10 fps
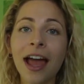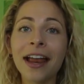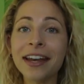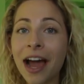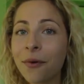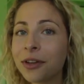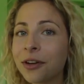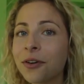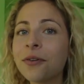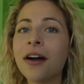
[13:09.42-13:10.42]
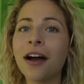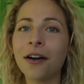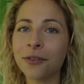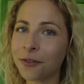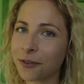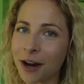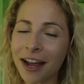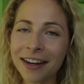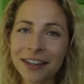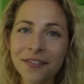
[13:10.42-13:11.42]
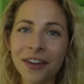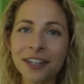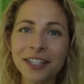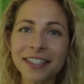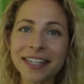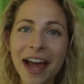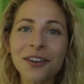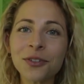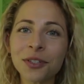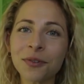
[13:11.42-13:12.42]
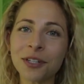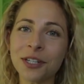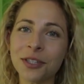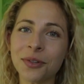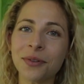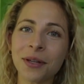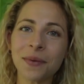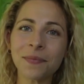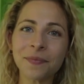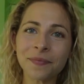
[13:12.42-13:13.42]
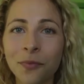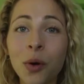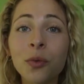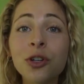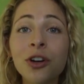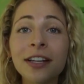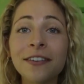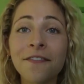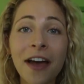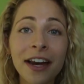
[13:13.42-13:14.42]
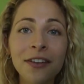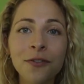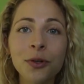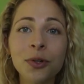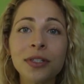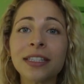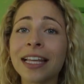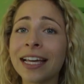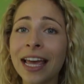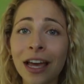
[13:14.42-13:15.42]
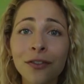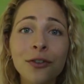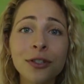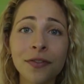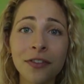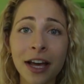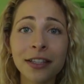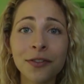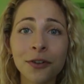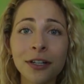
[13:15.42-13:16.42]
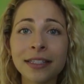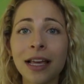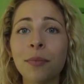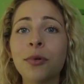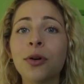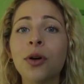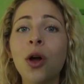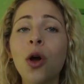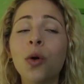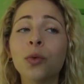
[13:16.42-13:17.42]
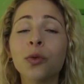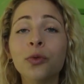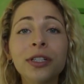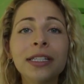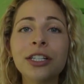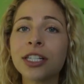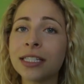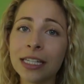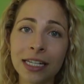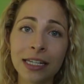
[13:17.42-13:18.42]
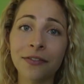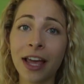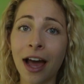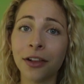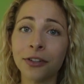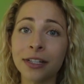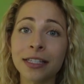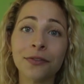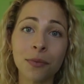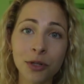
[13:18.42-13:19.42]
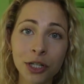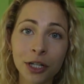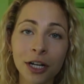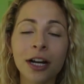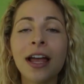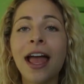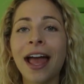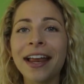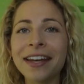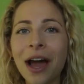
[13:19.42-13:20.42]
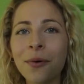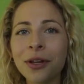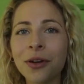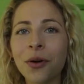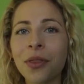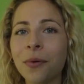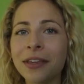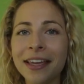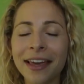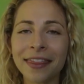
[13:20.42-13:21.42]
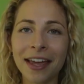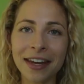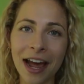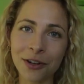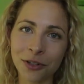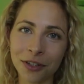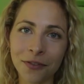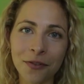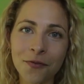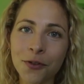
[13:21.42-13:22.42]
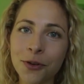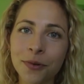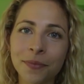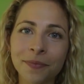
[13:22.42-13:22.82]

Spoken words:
And now we know of a variety of veggies naturally rich in sodium. When we're drawn to fatty foods, like handfuls of nuts, for example, we're really just in need of calories from sugar, and now we know that we can get that naturally from fruit.